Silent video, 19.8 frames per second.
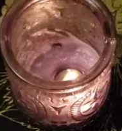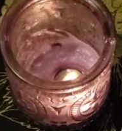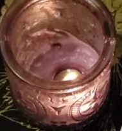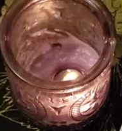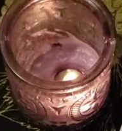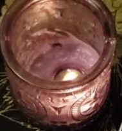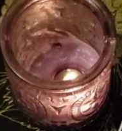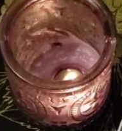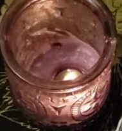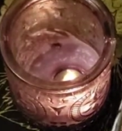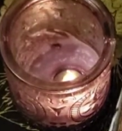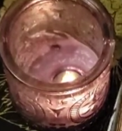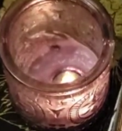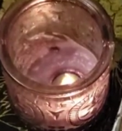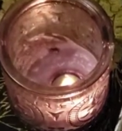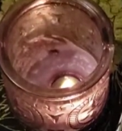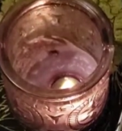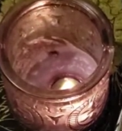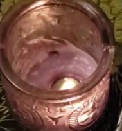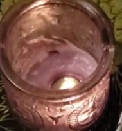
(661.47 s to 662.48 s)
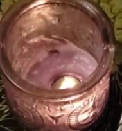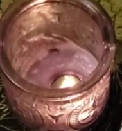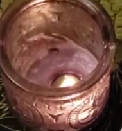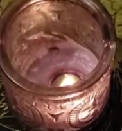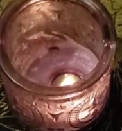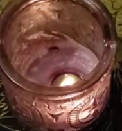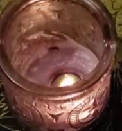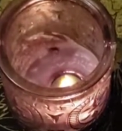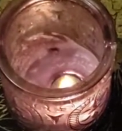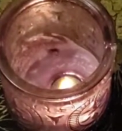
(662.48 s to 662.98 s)
and it's not too
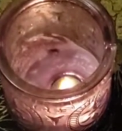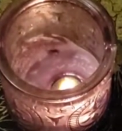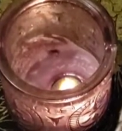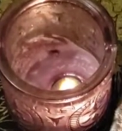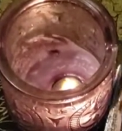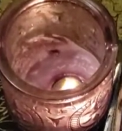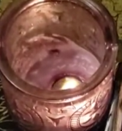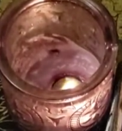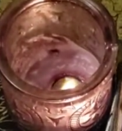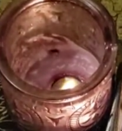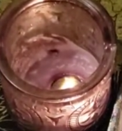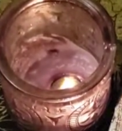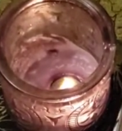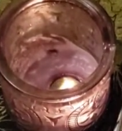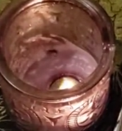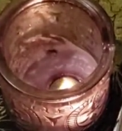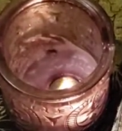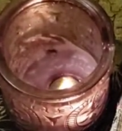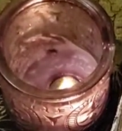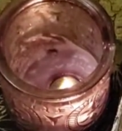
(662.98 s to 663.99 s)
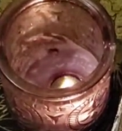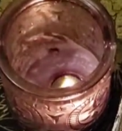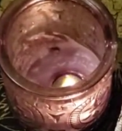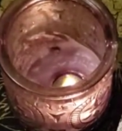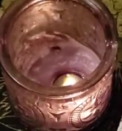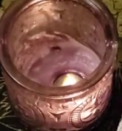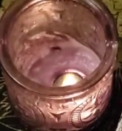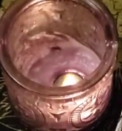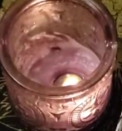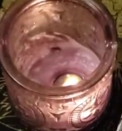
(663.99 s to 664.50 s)
thick, but
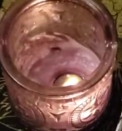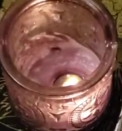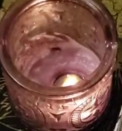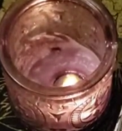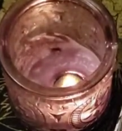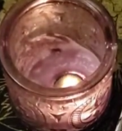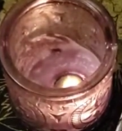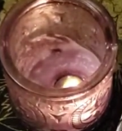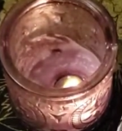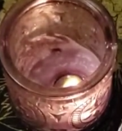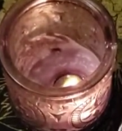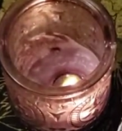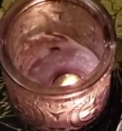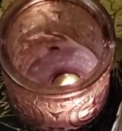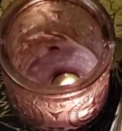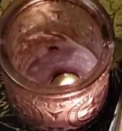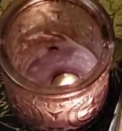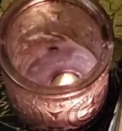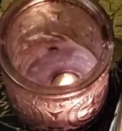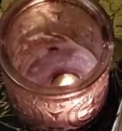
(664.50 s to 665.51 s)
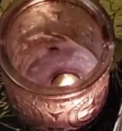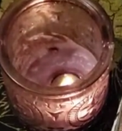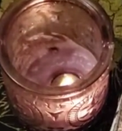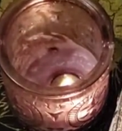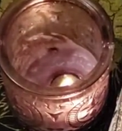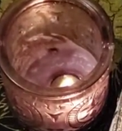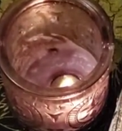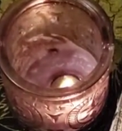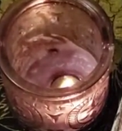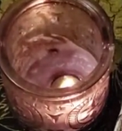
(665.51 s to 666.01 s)
something about it, like
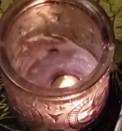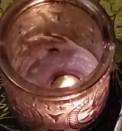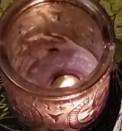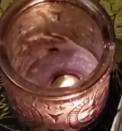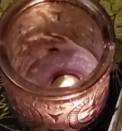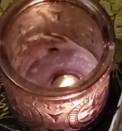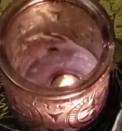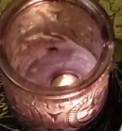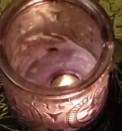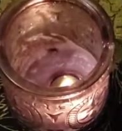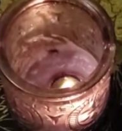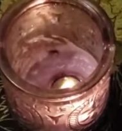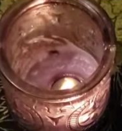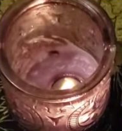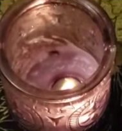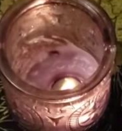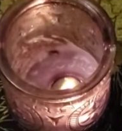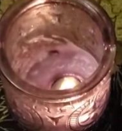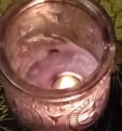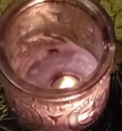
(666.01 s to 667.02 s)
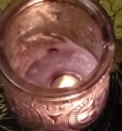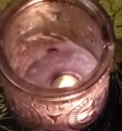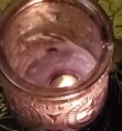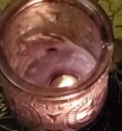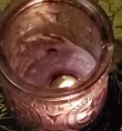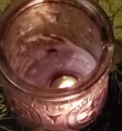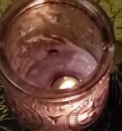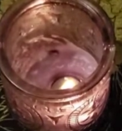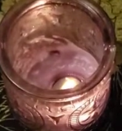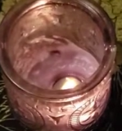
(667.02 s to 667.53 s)
it chips
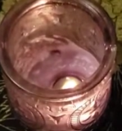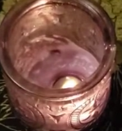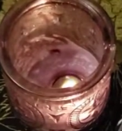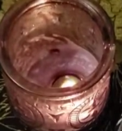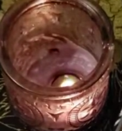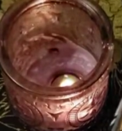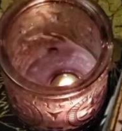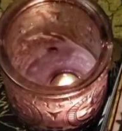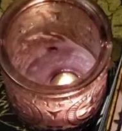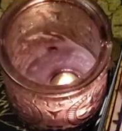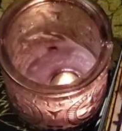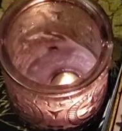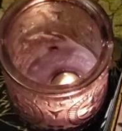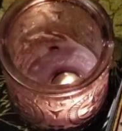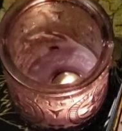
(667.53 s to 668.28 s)
really, really